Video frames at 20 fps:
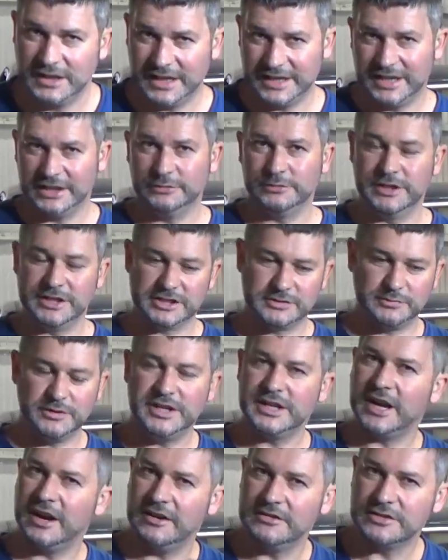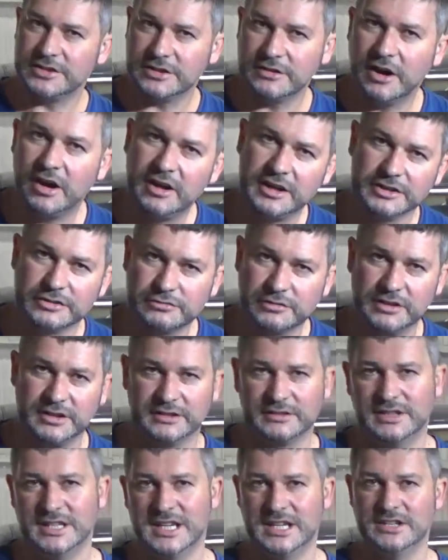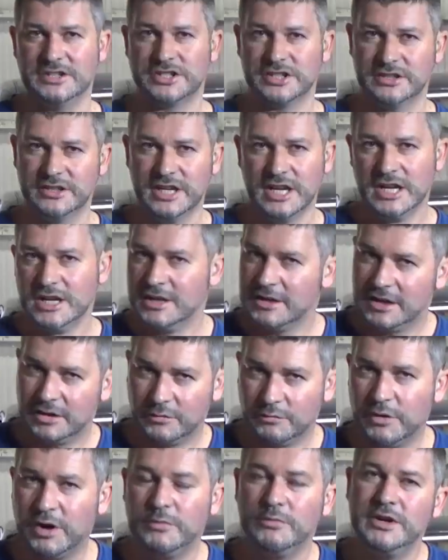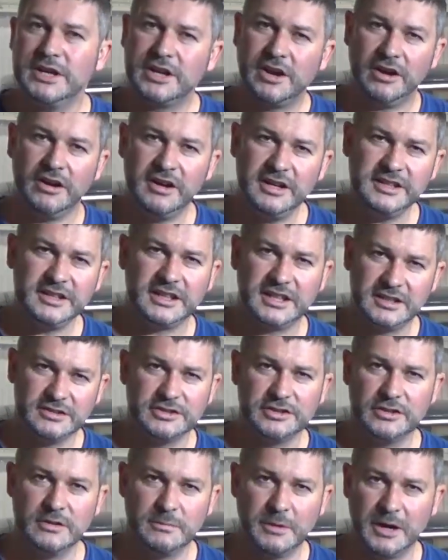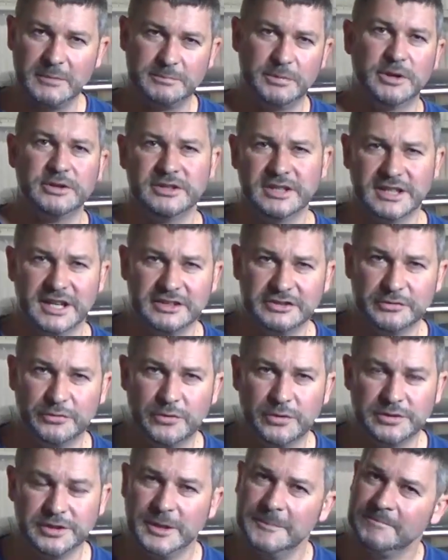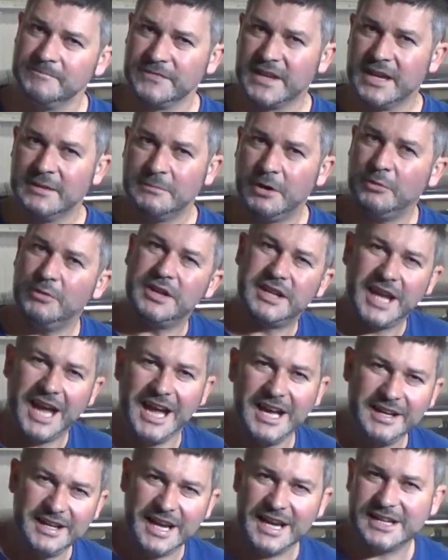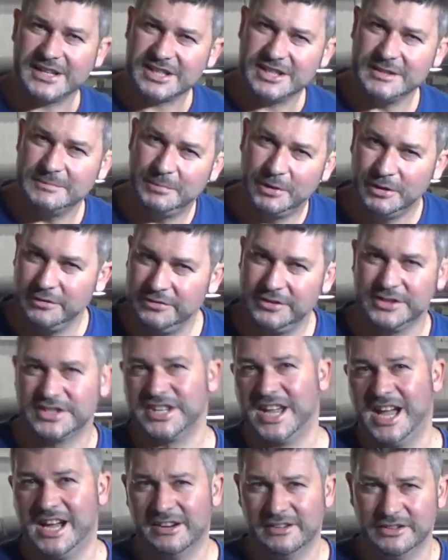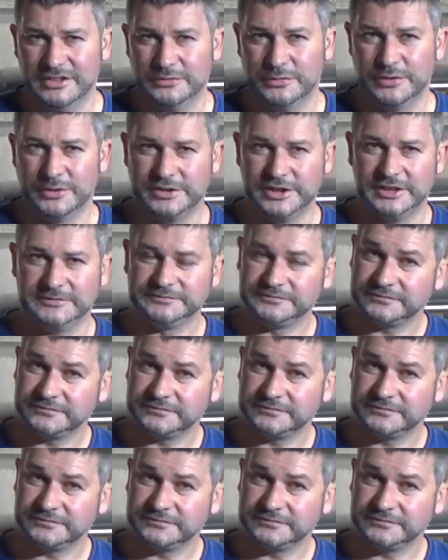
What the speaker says: In other words, we're going to hydraulic the engine, what we kind of can do by putting it underwater, but we can't actually put this car underwater.